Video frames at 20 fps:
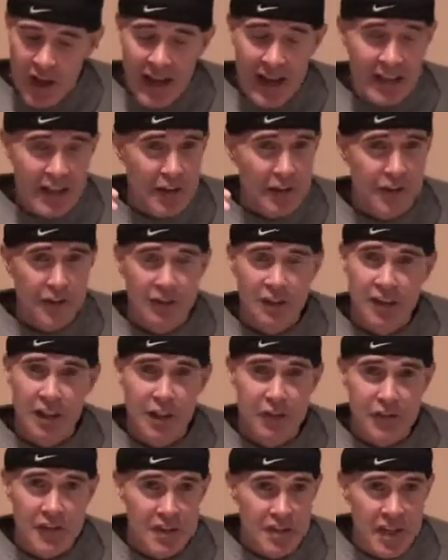I think
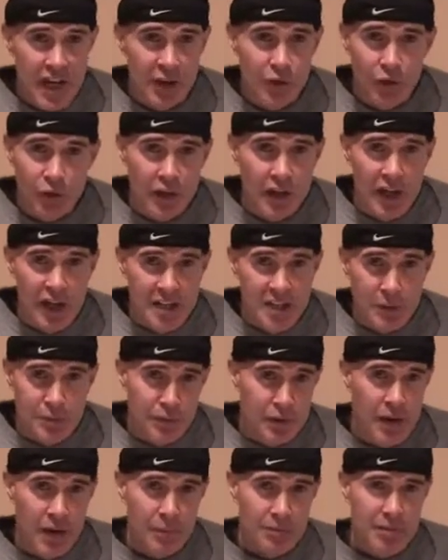Philadelphia's got all kinds
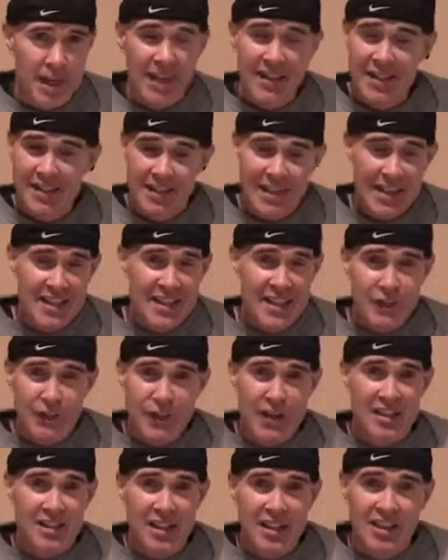of problems. I think their
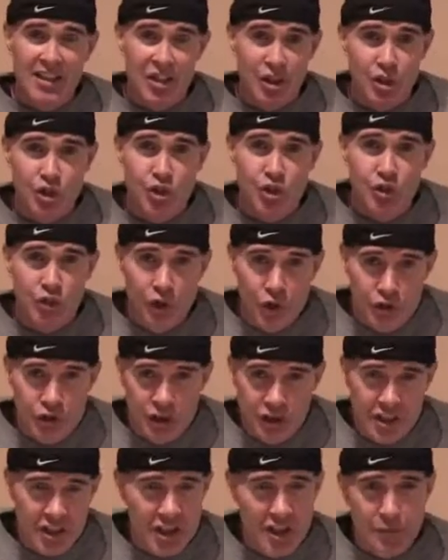defense is
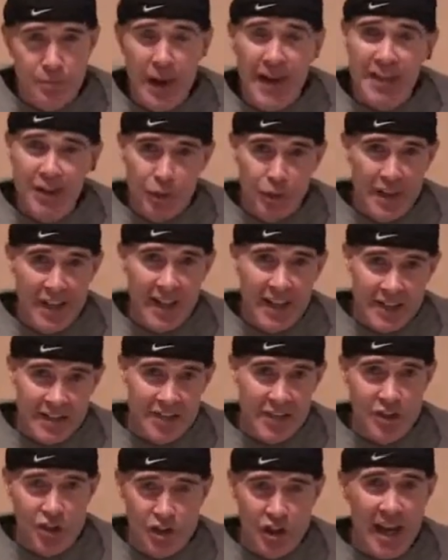atrocious, despite the win
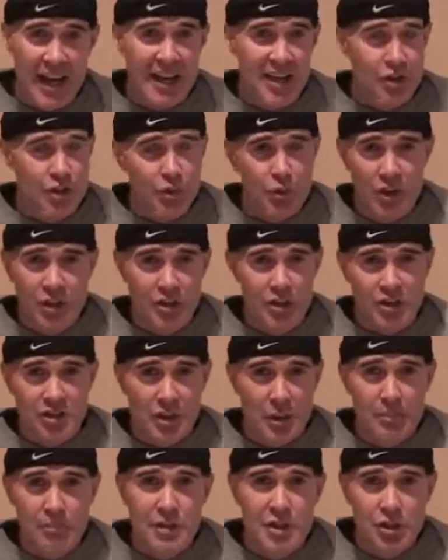against the Giants, who are
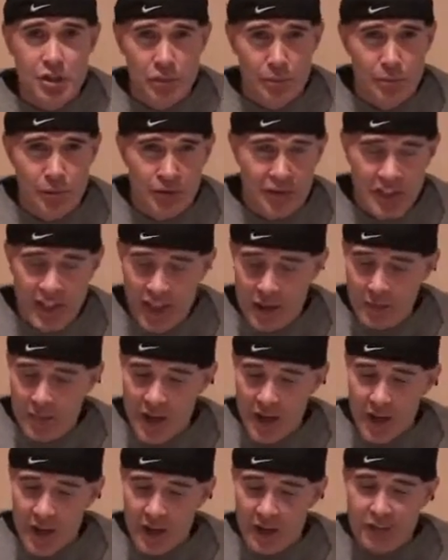just a miserable
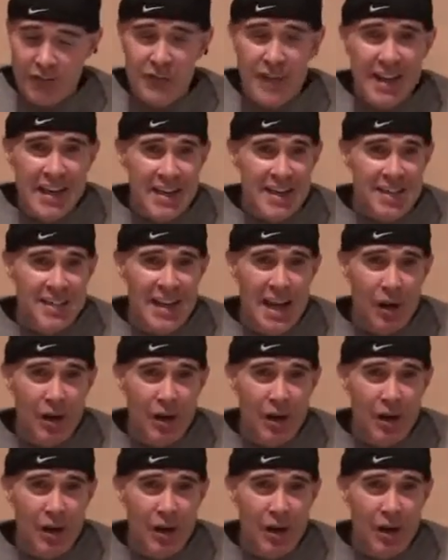team. Vic is